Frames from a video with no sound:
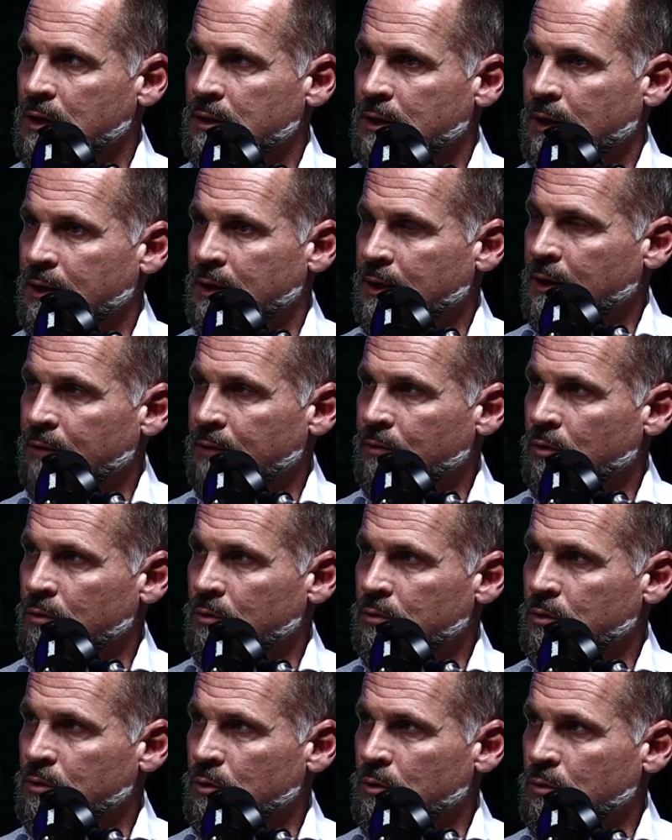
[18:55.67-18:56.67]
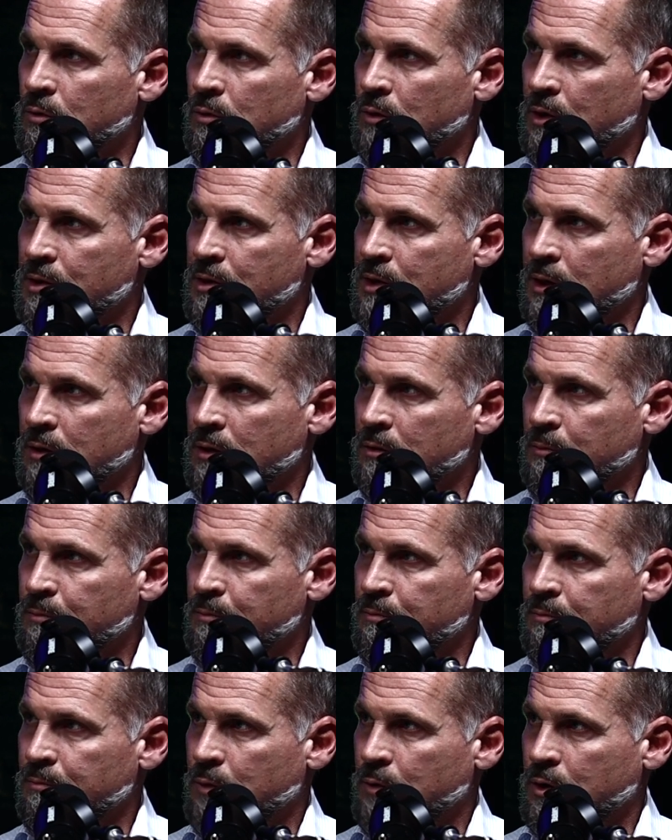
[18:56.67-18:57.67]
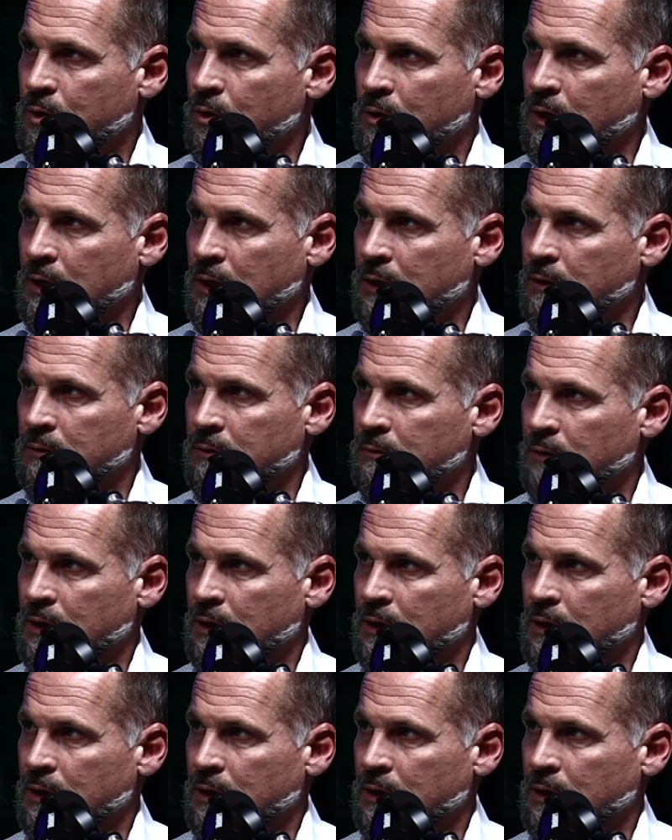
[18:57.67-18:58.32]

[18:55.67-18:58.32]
that never do a single cooking